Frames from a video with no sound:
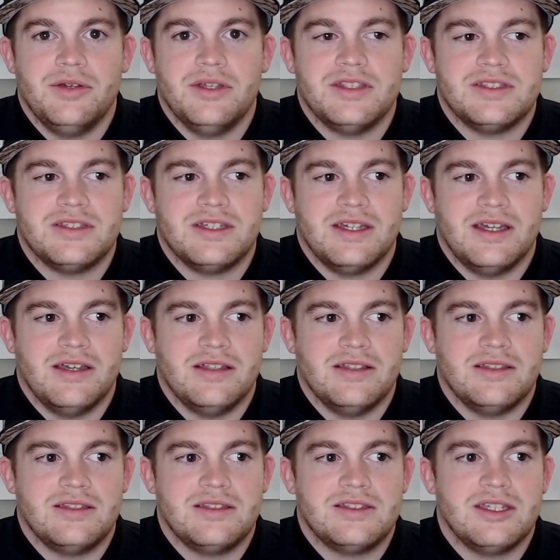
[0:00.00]
It's a
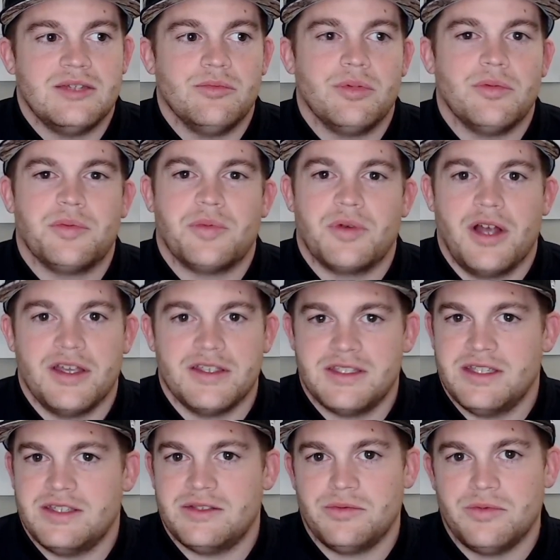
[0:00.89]
simple
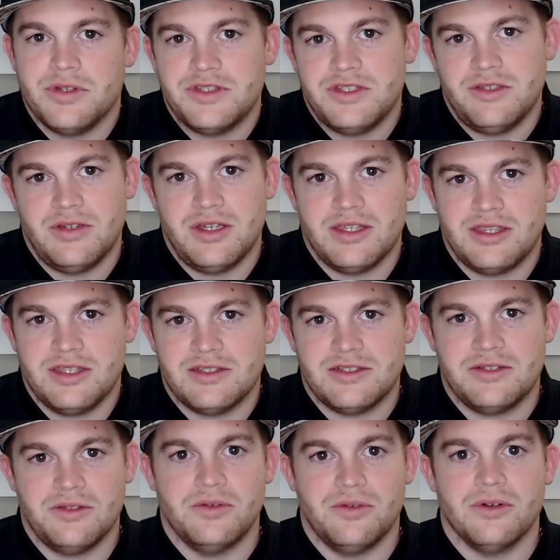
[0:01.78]
process once you get
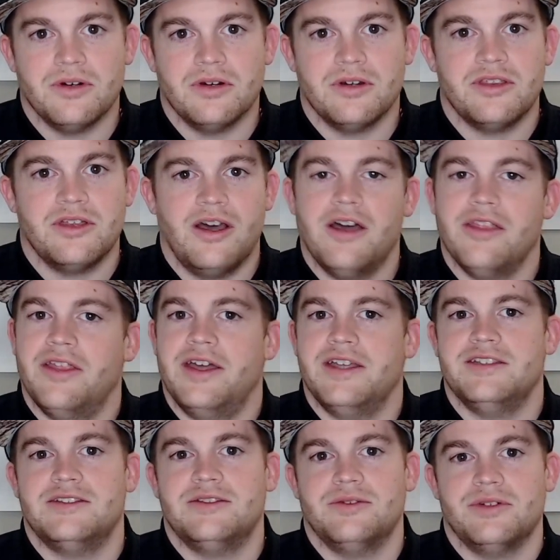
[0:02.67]
the
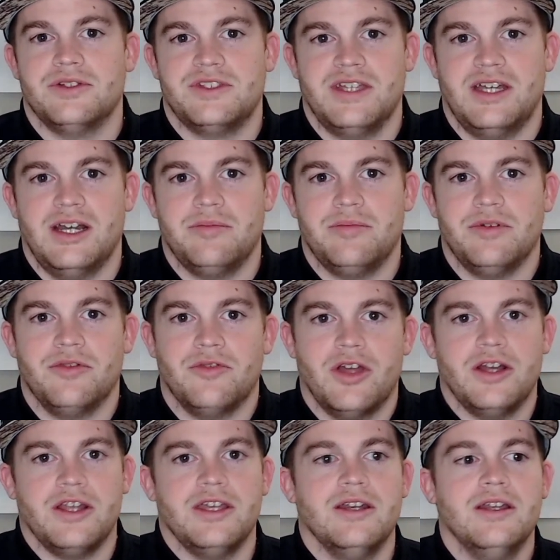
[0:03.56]
online store set up and
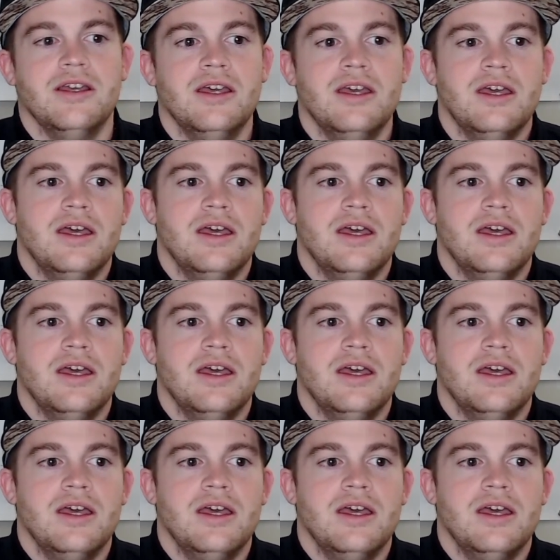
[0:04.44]
running.